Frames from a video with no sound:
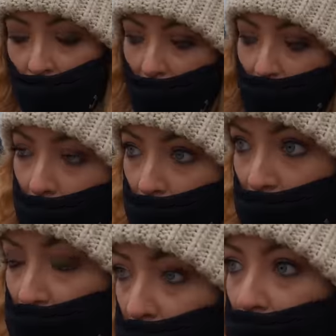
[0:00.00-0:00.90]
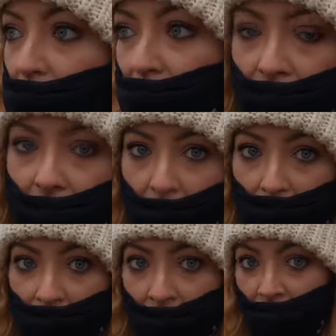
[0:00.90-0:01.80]
the way a bunk bed would be.
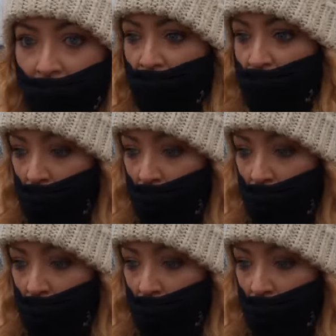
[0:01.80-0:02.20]
Um, you